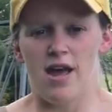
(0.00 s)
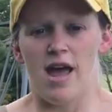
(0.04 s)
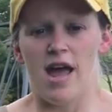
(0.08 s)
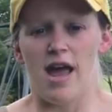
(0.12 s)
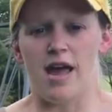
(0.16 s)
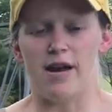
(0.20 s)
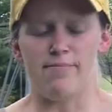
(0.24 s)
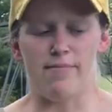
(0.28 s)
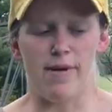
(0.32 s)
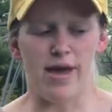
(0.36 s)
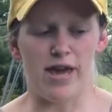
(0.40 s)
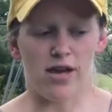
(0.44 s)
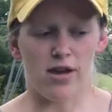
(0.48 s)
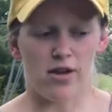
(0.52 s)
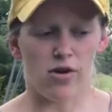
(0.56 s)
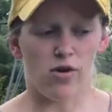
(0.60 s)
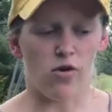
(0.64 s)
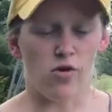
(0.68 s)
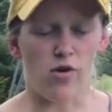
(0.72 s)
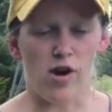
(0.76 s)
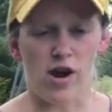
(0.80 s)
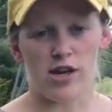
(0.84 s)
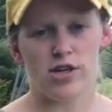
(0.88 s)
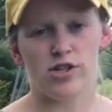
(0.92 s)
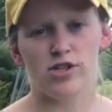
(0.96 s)
and make
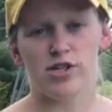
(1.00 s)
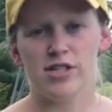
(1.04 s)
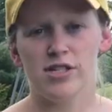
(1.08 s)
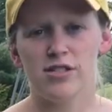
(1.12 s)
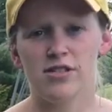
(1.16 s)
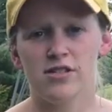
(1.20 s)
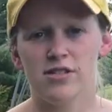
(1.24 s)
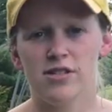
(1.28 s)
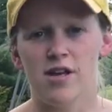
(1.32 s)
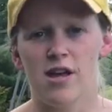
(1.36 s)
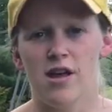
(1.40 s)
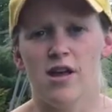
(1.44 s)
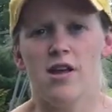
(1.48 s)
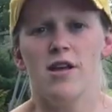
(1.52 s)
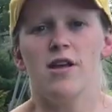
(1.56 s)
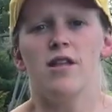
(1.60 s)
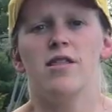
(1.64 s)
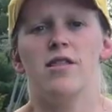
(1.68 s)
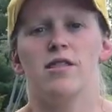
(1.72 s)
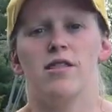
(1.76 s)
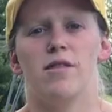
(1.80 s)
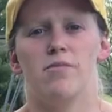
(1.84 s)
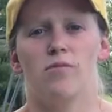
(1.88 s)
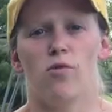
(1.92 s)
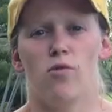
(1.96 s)
corrections,
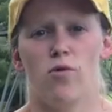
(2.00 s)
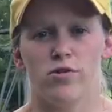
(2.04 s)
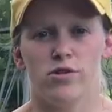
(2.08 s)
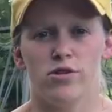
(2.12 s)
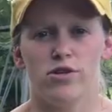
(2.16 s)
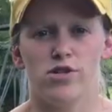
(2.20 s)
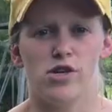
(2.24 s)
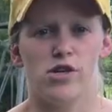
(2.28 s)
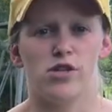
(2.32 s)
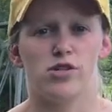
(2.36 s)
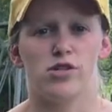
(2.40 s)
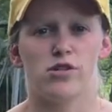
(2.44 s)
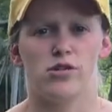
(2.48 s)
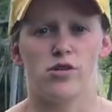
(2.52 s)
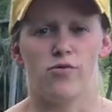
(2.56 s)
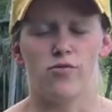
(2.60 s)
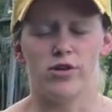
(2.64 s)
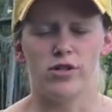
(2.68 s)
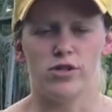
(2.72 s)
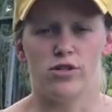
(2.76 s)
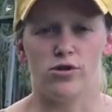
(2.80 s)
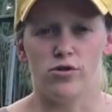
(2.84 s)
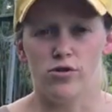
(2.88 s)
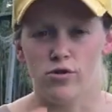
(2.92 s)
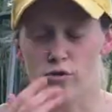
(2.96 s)
the more the judge is going
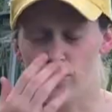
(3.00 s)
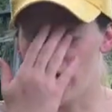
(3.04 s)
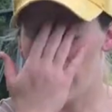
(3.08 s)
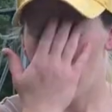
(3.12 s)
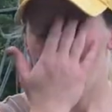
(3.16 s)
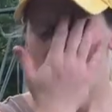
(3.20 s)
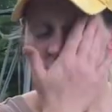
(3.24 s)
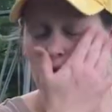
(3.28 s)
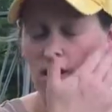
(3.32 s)
to